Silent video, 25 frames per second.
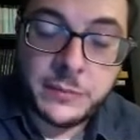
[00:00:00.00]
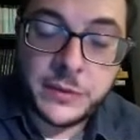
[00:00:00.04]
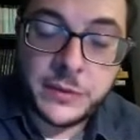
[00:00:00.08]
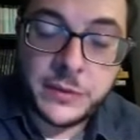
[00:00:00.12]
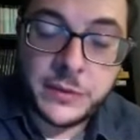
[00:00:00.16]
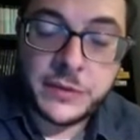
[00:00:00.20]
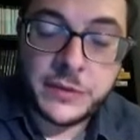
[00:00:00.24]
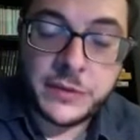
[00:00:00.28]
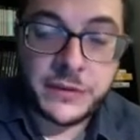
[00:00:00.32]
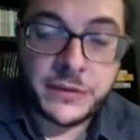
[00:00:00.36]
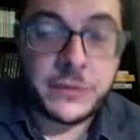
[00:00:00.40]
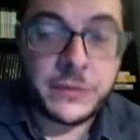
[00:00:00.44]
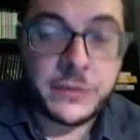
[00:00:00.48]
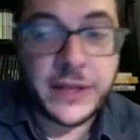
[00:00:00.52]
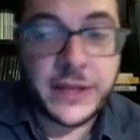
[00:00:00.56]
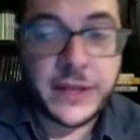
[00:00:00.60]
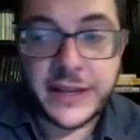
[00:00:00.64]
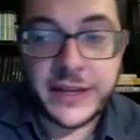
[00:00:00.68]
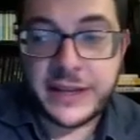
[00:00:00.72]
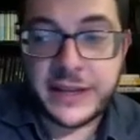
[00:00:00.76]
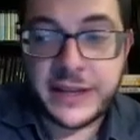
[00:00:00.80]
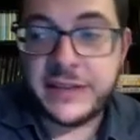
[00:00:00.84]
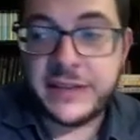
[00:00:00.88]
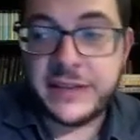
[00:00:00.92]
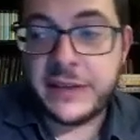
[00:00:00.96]
so like
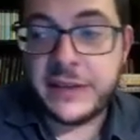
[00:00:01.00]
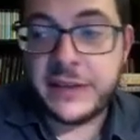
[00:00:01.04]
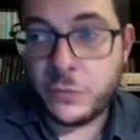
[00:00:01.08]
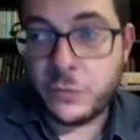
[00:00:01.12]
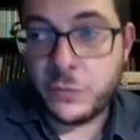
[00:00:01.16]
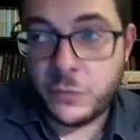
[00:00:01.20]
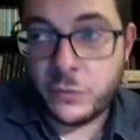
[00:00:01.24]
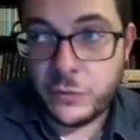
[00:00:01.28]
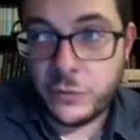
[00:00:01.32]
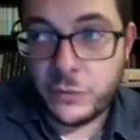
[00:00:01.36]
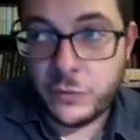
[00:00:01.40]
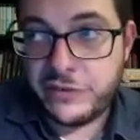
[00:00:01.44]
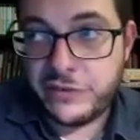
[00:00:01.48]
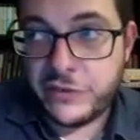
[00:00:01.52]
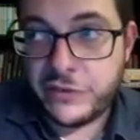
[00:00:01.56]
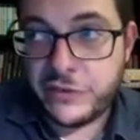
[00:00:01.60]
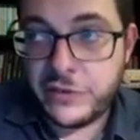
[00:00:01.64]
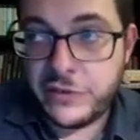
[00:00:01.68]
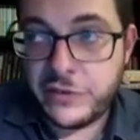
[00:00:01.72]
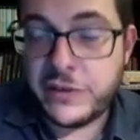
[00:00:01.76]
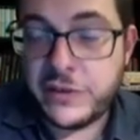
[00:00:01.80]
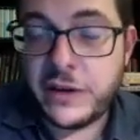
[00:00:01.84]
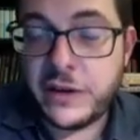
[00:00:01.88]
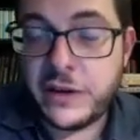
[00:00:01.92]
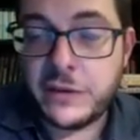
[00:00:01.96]
I said, we should
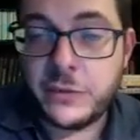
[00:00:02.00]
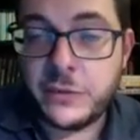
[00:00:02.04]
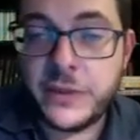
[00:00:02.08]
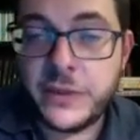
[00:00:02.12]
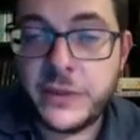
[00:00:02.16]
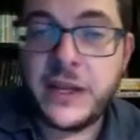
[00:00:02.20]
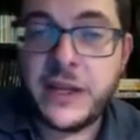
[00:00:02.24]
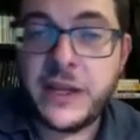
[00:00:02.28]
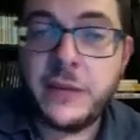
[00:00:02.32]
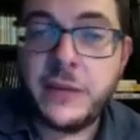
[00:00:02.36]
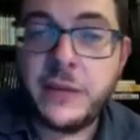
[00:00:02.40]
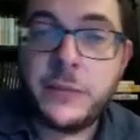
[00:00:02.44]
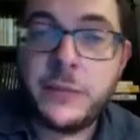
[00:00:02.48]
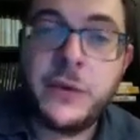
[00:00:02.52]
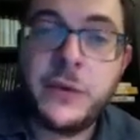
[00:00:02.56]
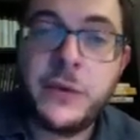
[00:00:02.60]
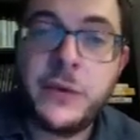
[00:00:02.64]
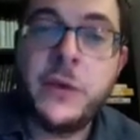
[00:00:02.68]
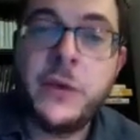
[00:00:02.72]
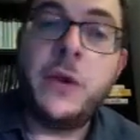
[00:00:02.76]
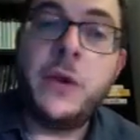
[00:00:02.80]
start with the embryo